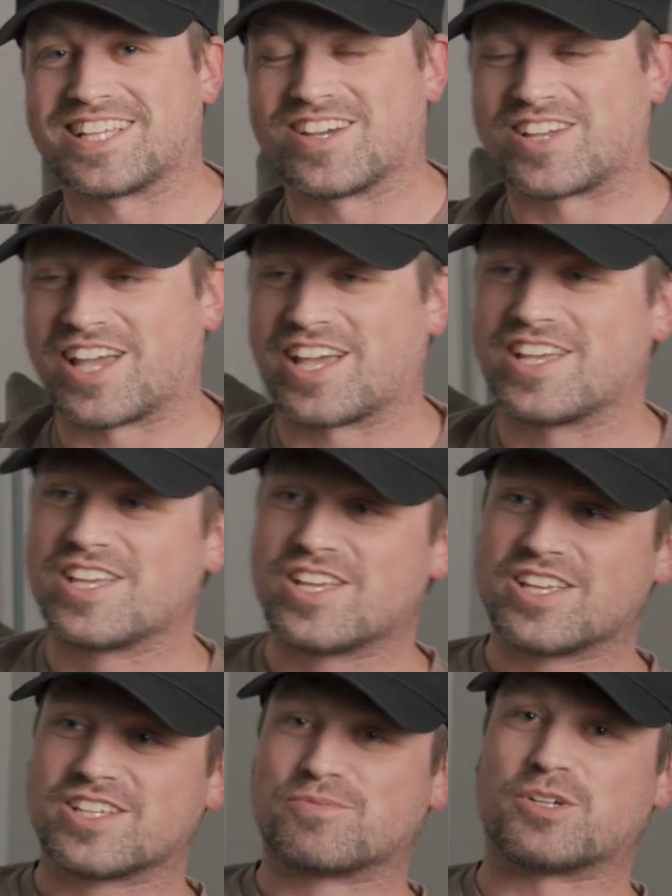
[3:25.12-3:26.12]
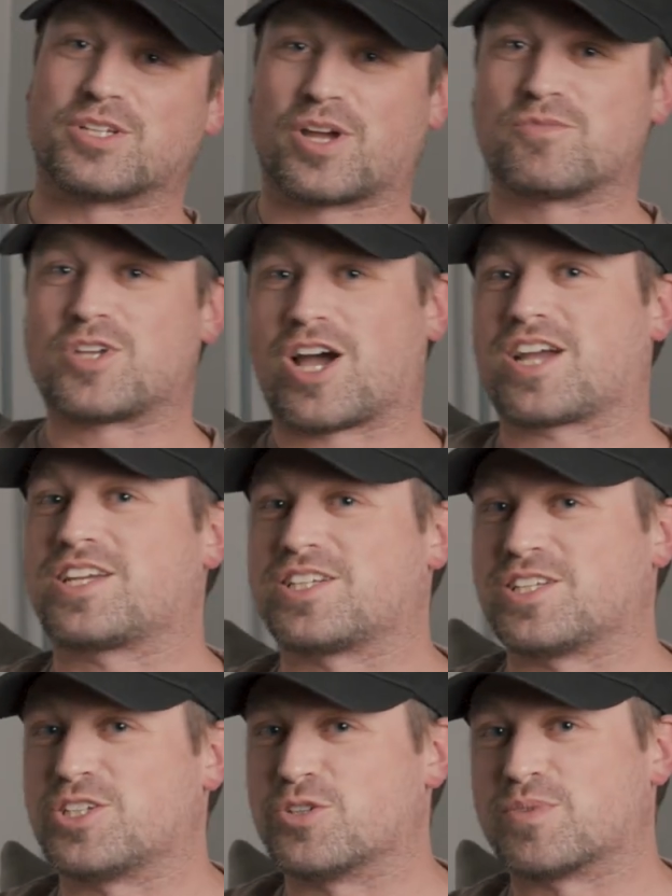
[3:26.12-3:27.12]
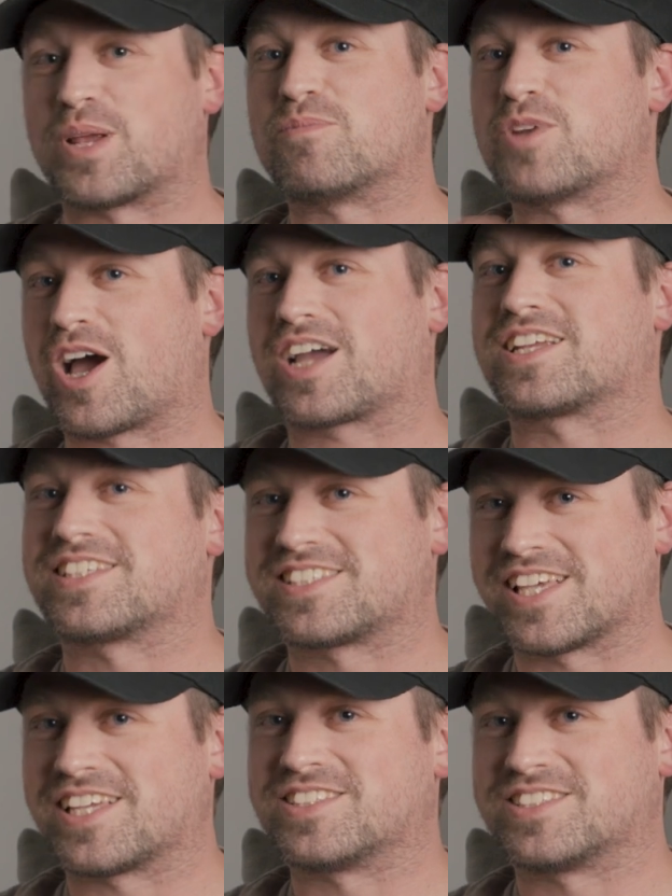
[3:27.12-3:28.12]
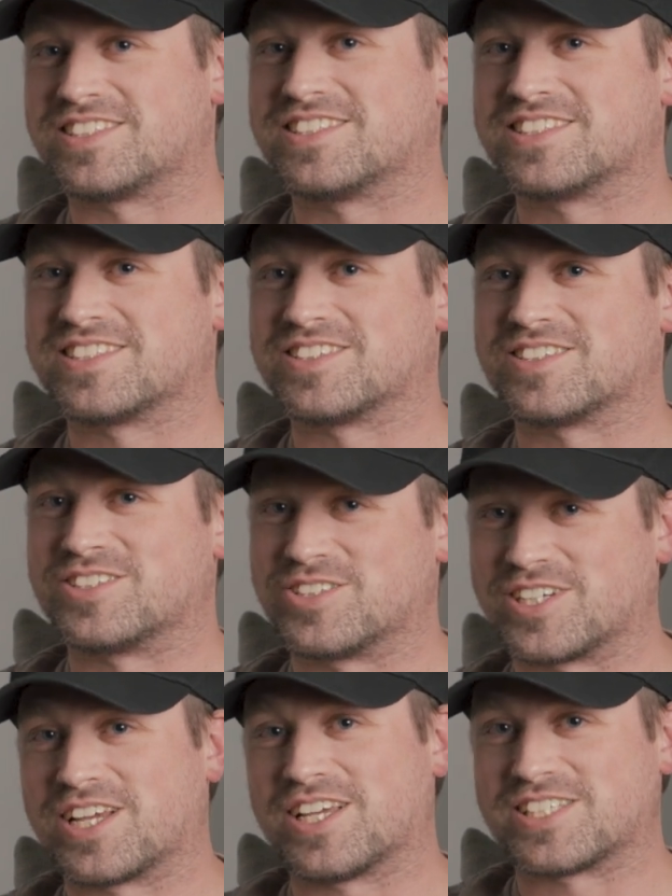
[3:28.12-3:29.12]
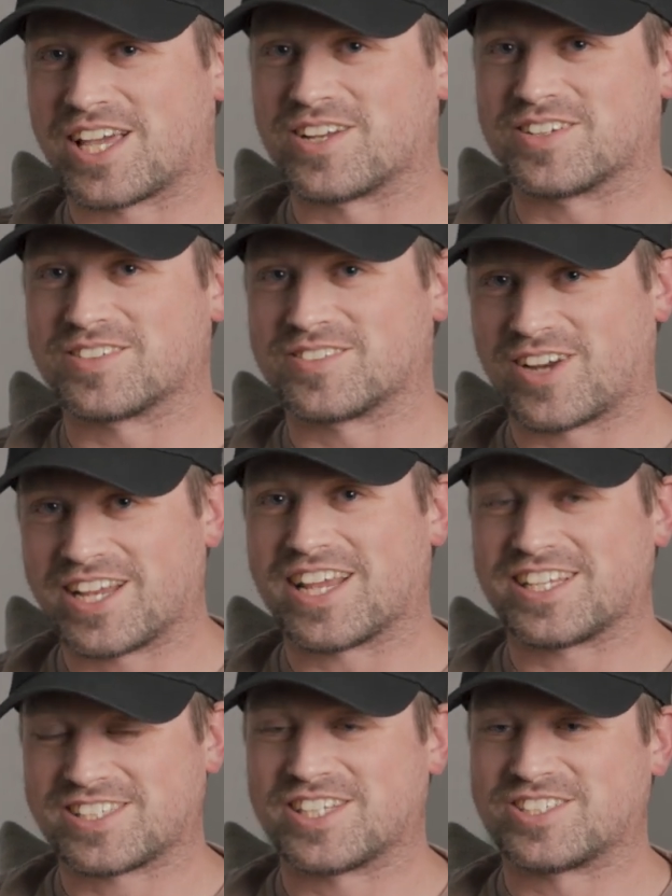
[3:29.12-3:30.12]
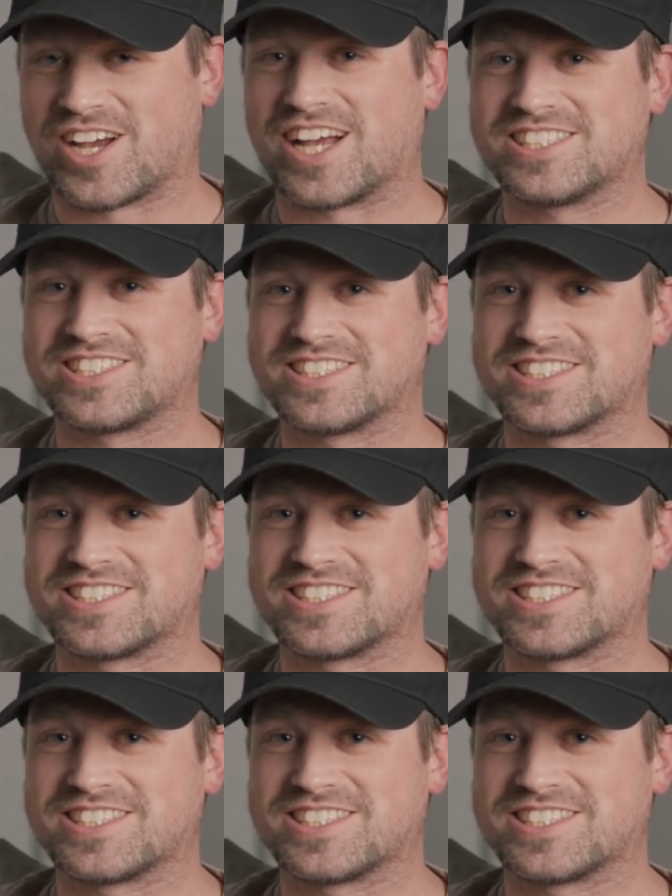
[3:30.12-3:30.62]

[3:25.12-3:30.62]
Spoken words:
Okay. But I'm talking to you, but I'm not going to say... is that right? I say Josh?